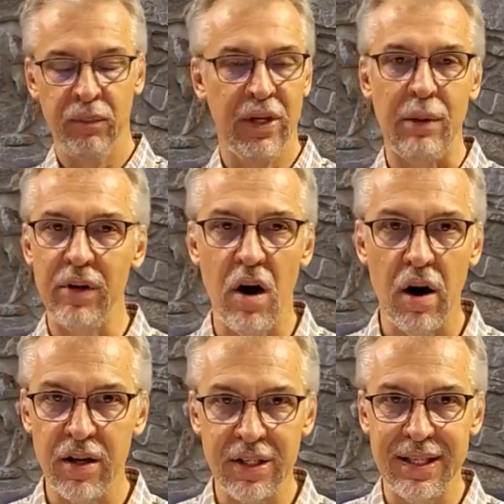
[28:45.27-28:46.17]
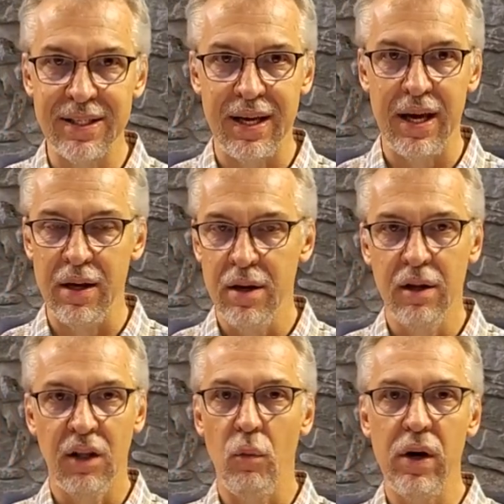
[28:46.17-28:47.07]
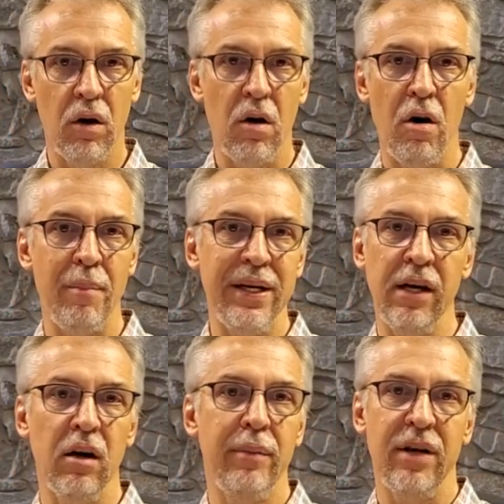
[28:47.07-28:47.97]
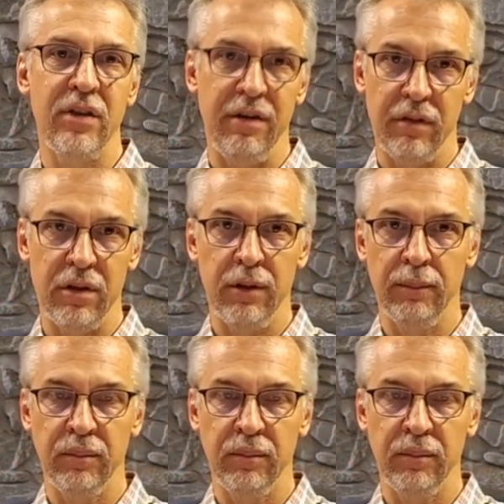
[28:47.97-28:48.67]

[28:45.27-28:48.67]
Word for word: Can we honestly say that we are all making our best effort